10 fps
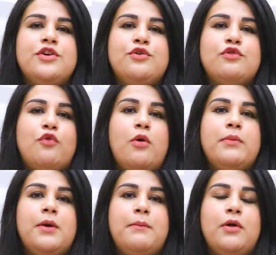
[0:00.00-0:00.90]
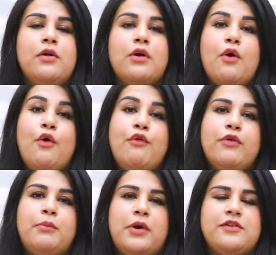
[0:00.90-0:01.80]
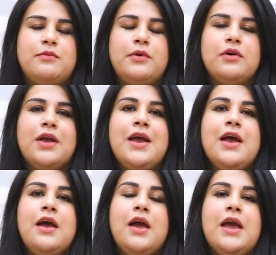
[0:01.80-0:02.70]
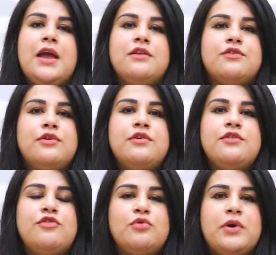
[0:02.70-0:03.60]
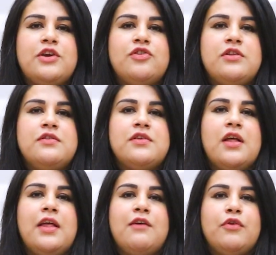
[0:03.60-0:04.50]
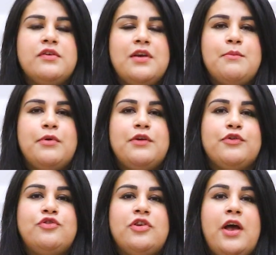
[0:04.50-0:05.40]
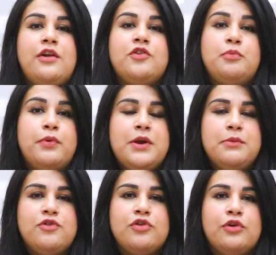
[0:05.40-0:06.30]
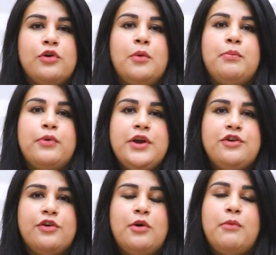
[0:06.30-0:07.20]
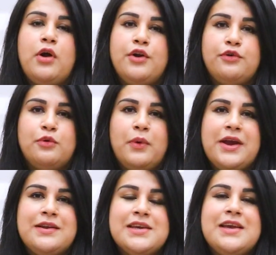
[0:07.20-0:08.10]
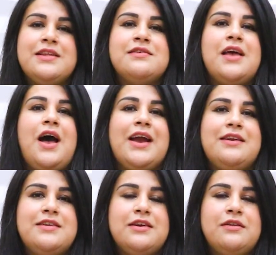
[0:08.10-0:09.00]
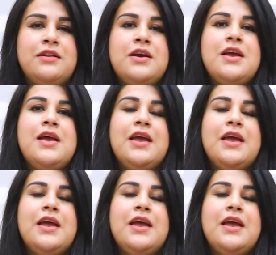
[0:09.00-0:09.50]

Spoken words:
to use formula milk over breast milk. In certain situations, like for example, if your child is premature, preterm, or underweight, it is ideal